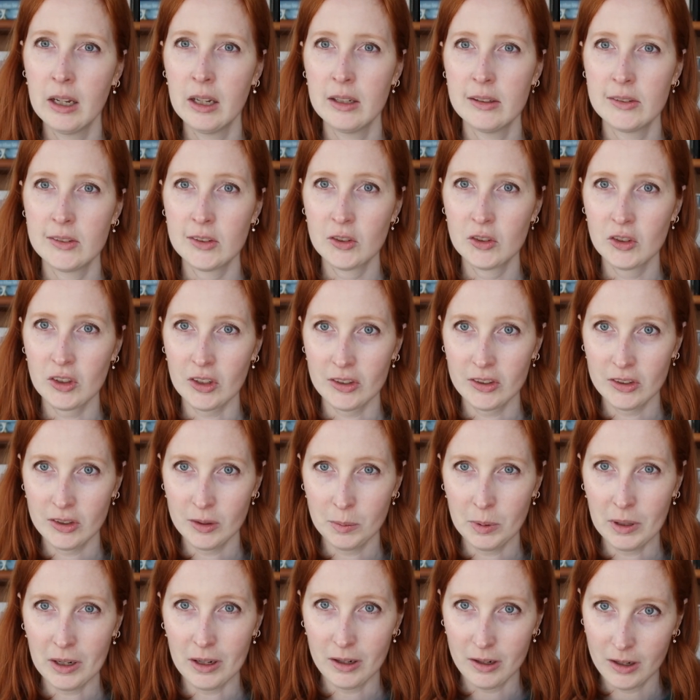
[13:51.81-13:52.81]

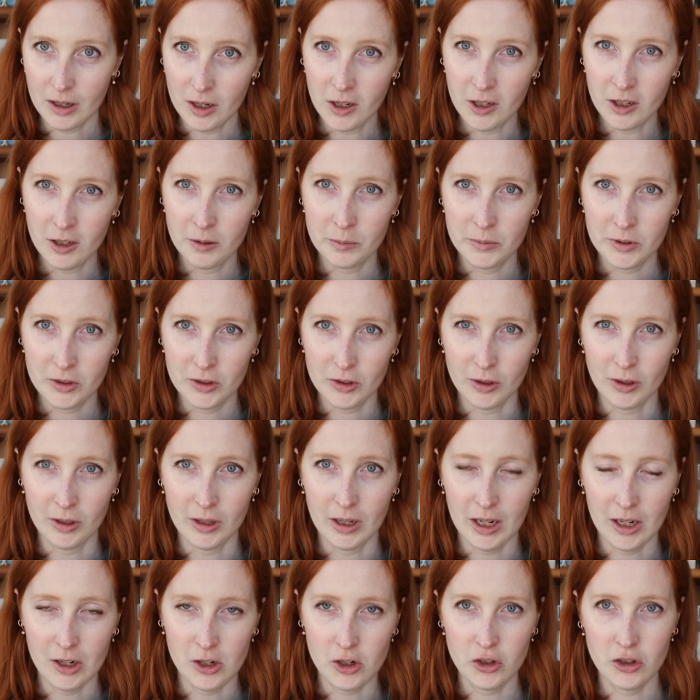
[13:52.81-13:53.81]
suggested by a
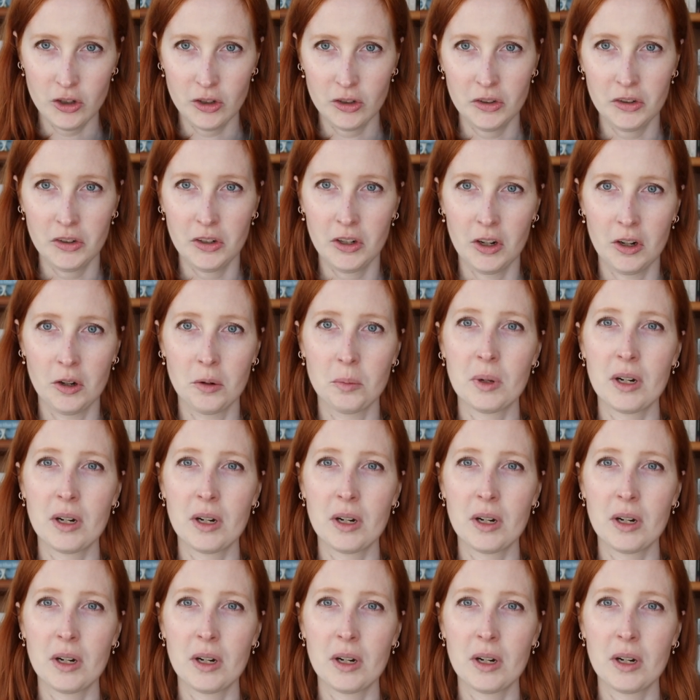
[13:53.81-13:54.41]
commenter ages ago,